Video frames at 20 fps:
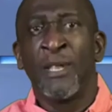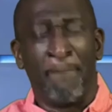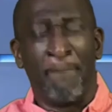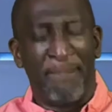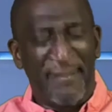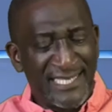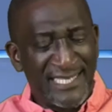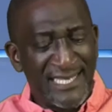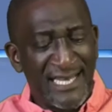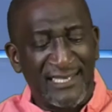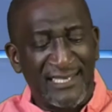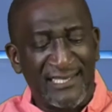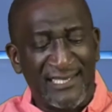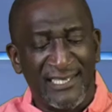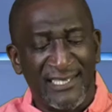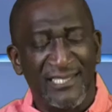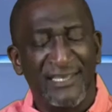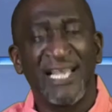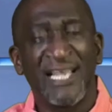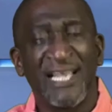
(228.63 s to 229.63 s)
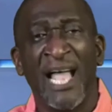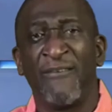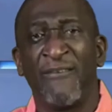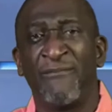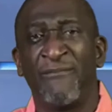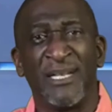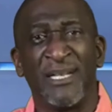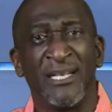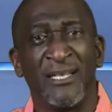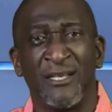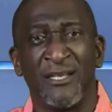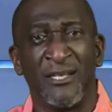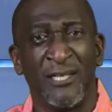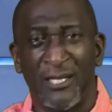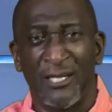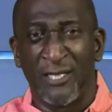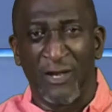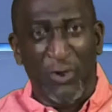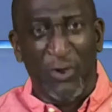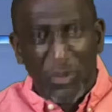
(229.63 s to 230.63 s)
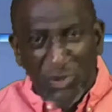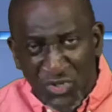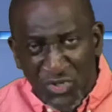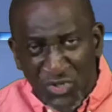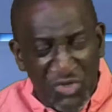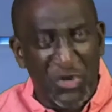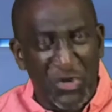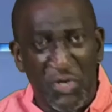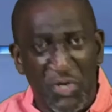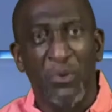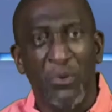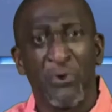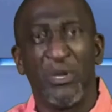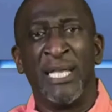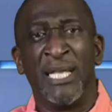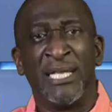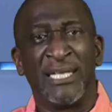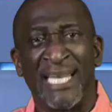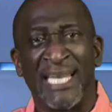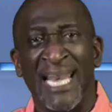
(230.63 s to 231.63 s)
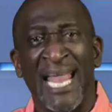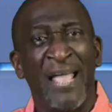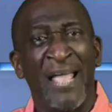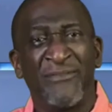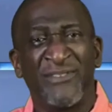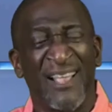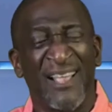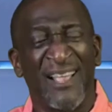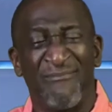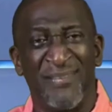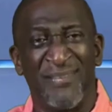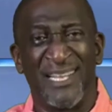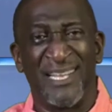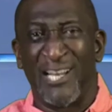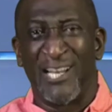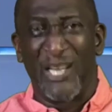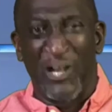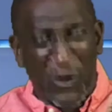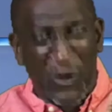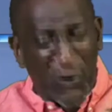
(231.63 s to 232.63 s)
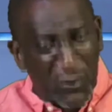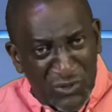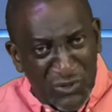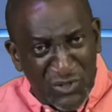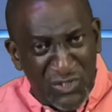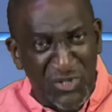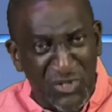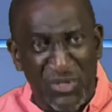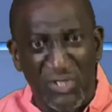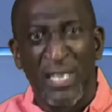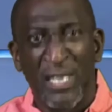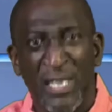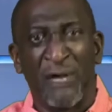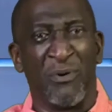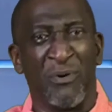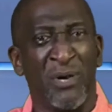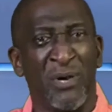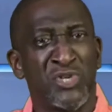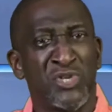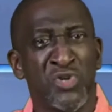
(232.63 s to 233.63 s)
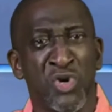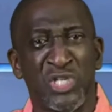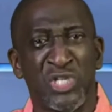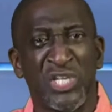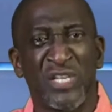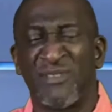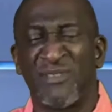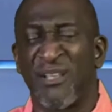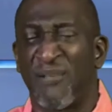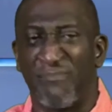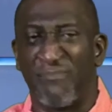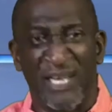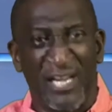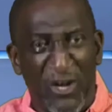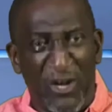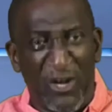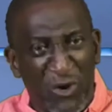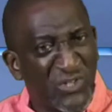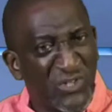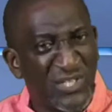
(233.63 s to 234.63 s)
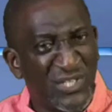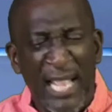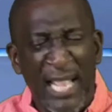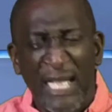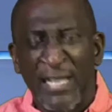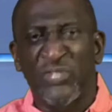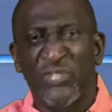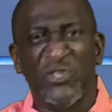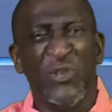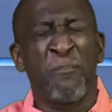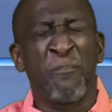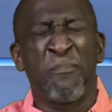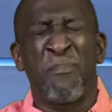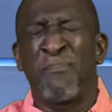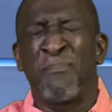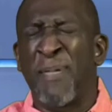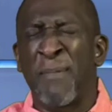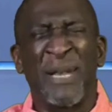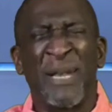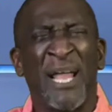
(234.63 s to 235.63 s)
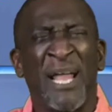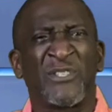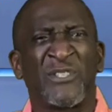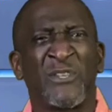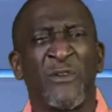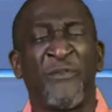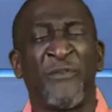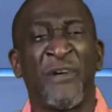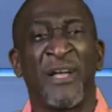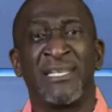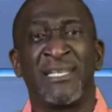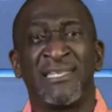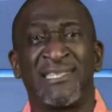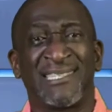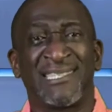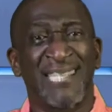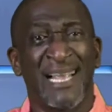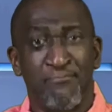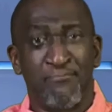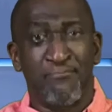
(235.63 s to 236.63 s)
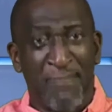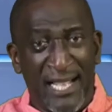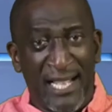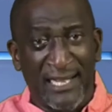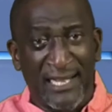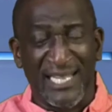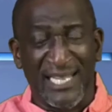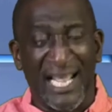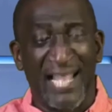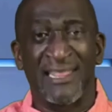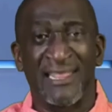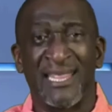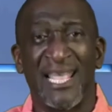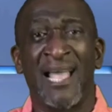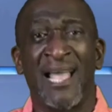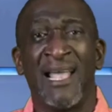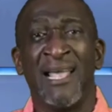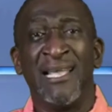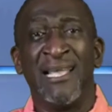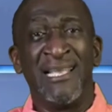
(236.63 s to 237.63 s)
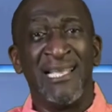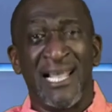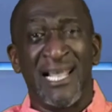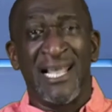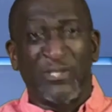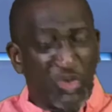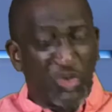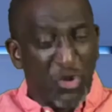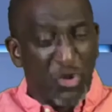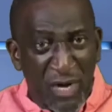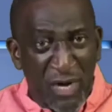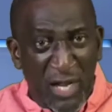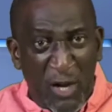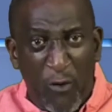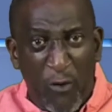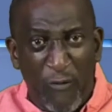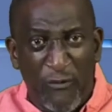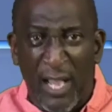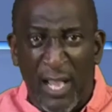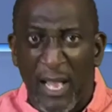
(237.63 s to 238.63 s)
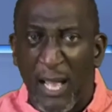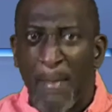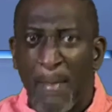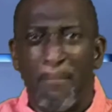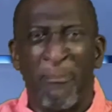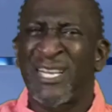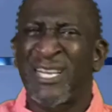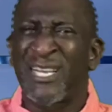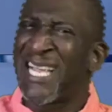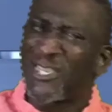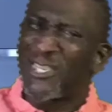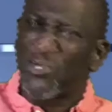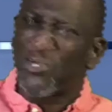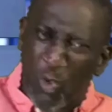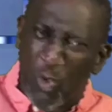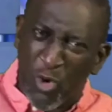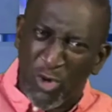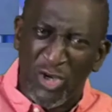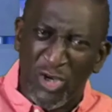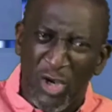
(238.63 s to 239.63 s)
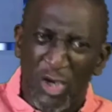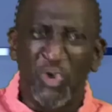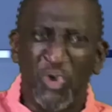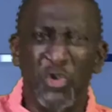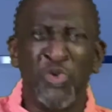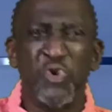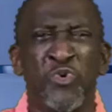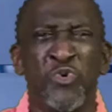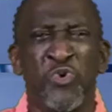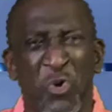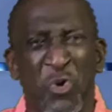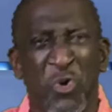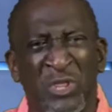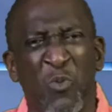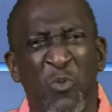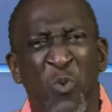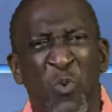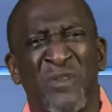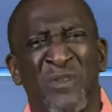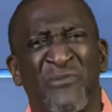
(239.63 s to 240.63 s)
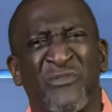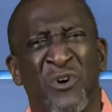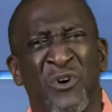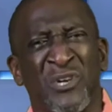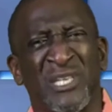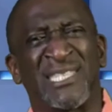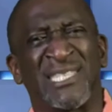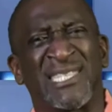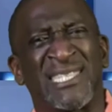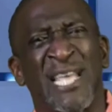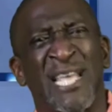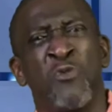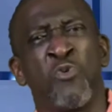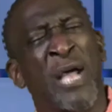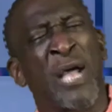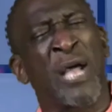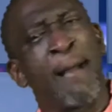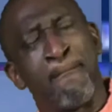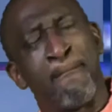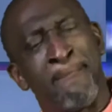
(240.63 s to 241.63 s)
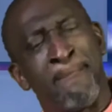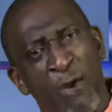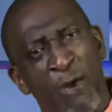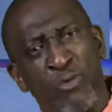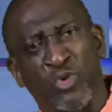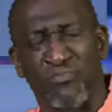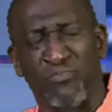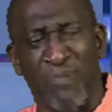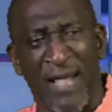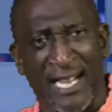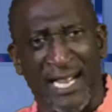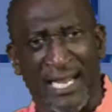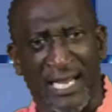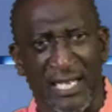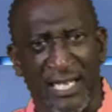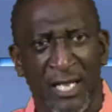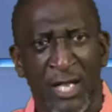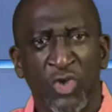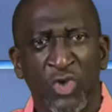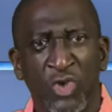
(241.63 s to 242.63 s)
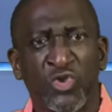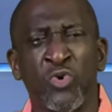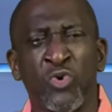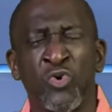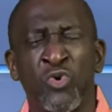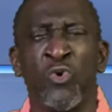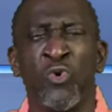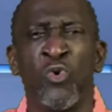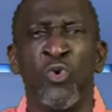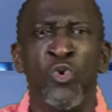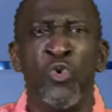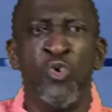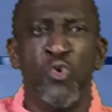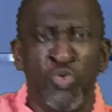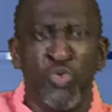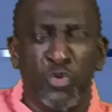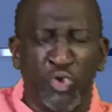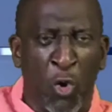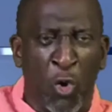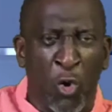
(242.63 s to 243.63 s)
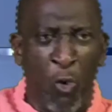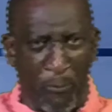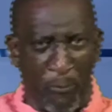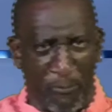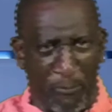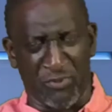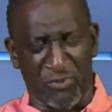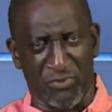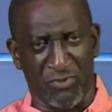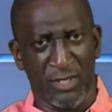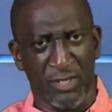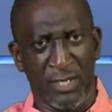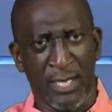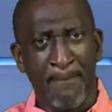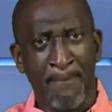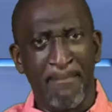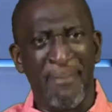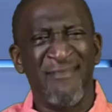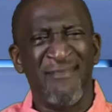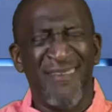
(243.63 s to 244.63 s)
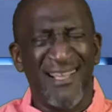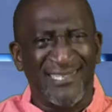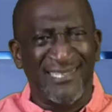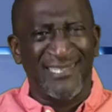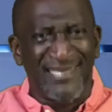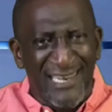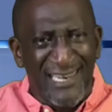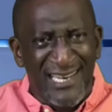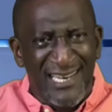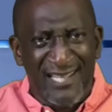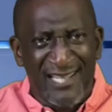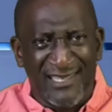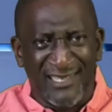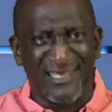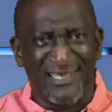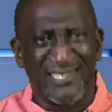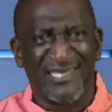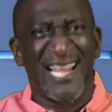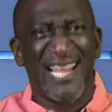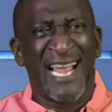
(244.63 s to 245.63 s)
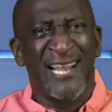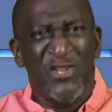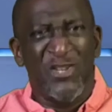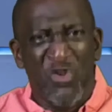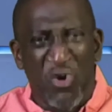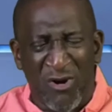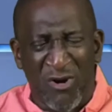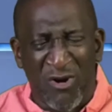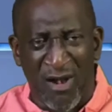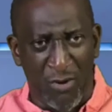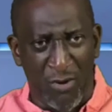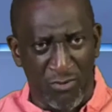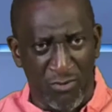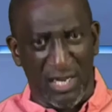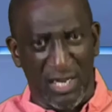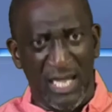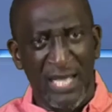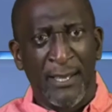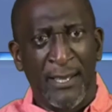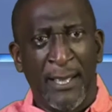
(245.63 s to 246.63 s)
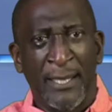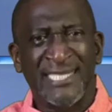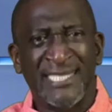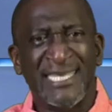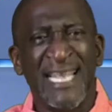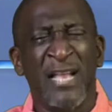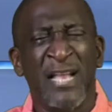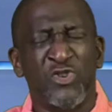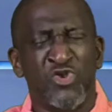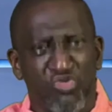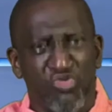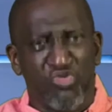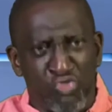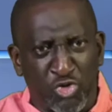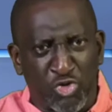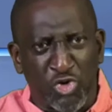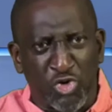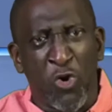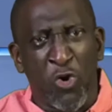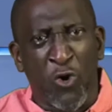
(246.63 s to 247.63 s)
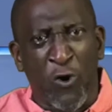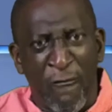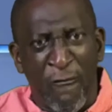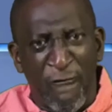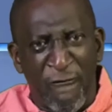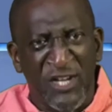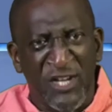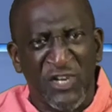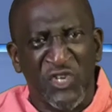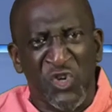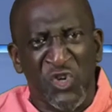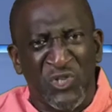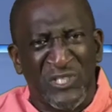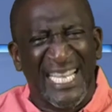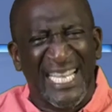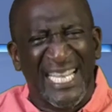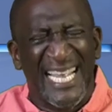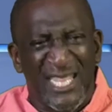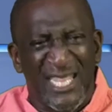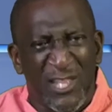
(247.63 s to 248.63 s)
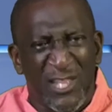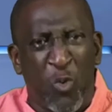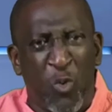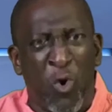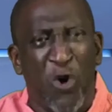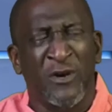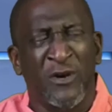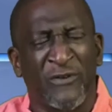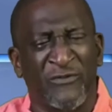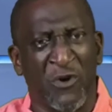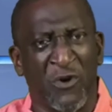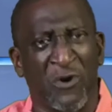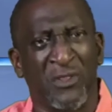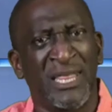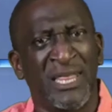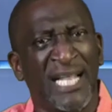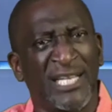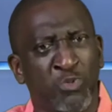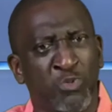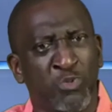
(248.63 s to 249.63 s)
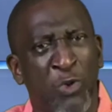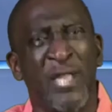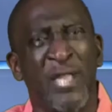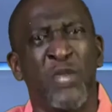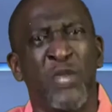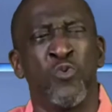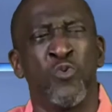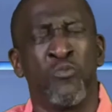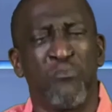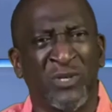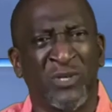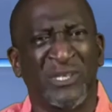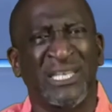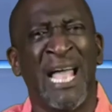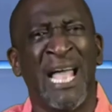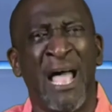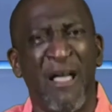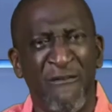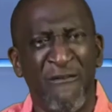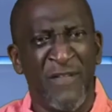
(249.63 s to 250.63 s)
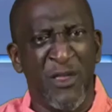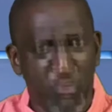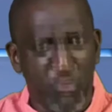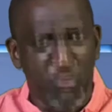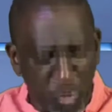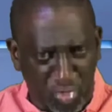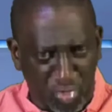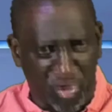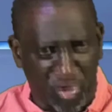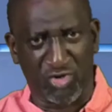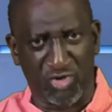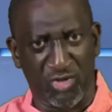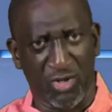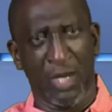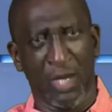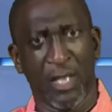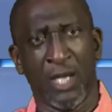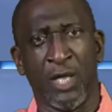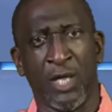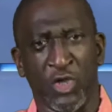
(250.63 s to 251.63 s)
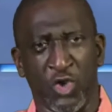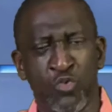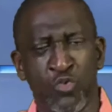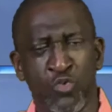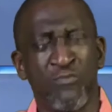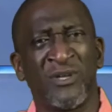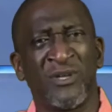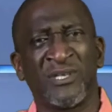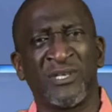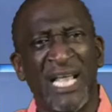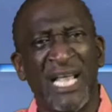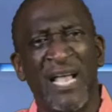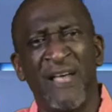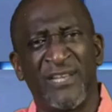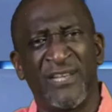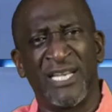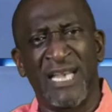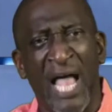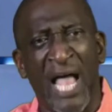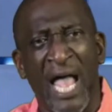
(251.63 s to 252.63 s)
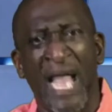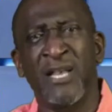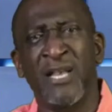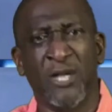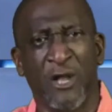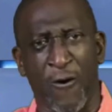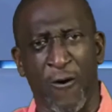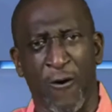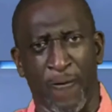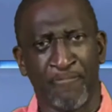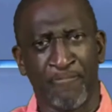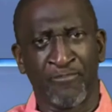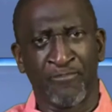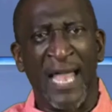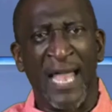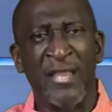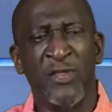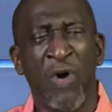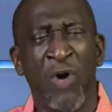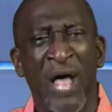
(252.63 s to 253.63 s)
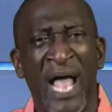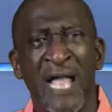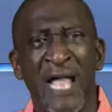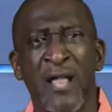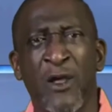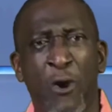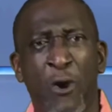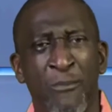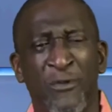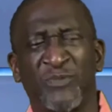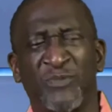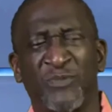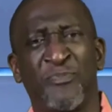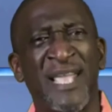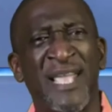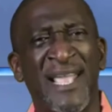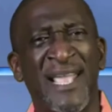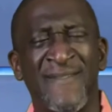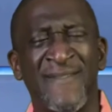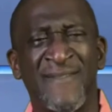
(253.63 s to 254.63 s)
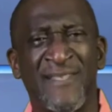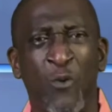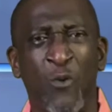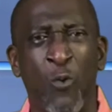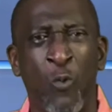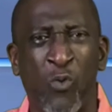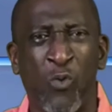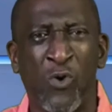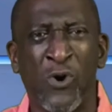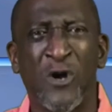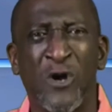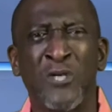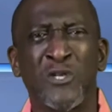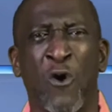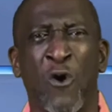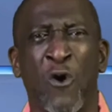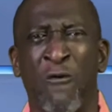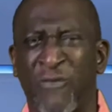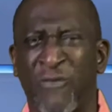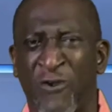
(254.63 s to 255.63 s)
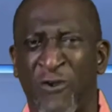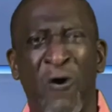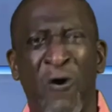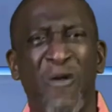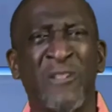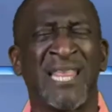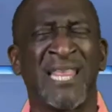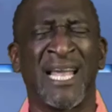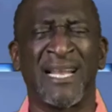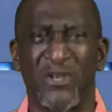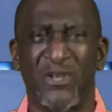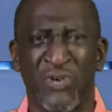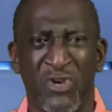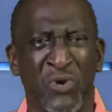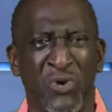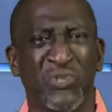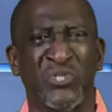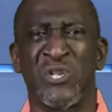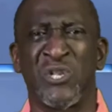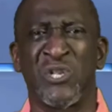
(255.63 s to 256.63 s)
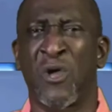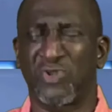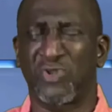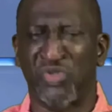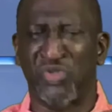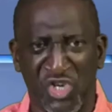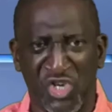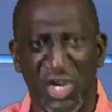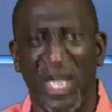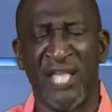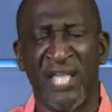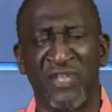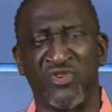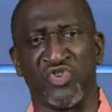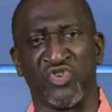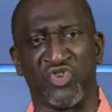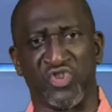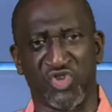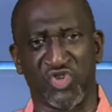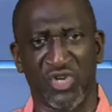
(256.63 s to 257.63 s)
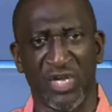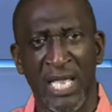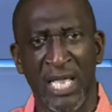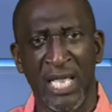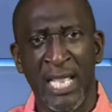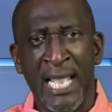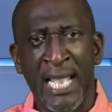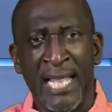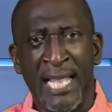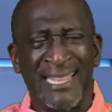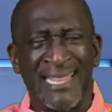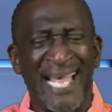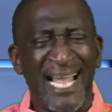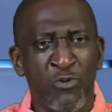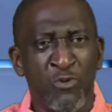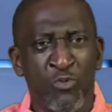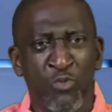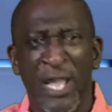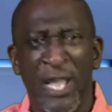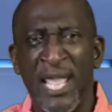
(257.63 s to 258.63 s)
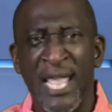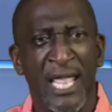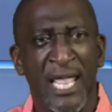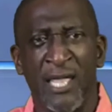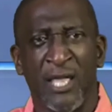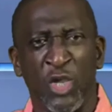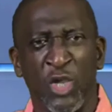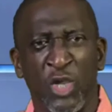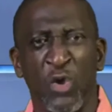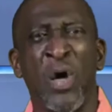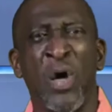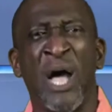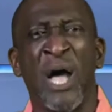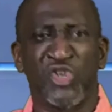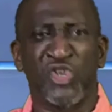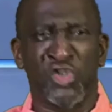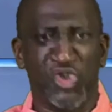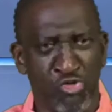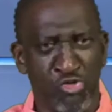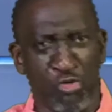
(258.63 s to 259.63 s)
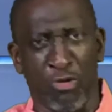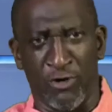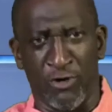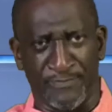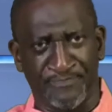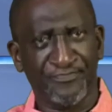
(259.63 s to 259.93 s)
Businesses have been lost, you know, lives have been lost, relationships have been lost. Some people have suffered setbacks and they are yet to recover. But guess what? Do know the word of God is saying you can bounce back? So don't lose hope. Be resilient. Stand your ground. Stay true to your convictions in the word of God. That's why you must have a root. You must have an anchor, and your anchor must be in the word of God that does not change. That way, you are sure.